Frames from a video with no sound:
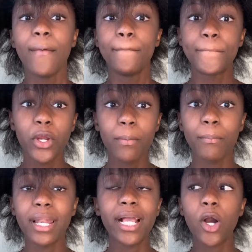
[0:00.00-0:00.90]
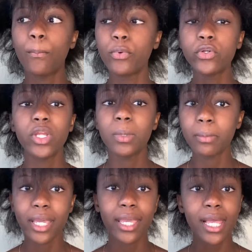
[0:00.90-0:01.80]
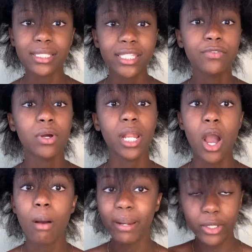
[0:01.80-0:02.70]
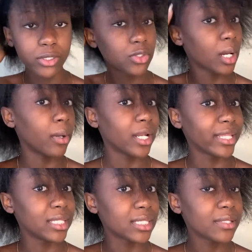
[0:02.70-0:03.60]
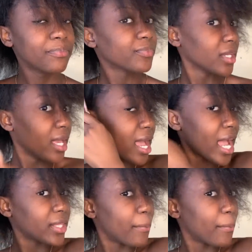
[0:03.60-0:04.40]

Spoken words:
perm, like I'll put cream in my hair and stay for an hour, but it will still come out like this.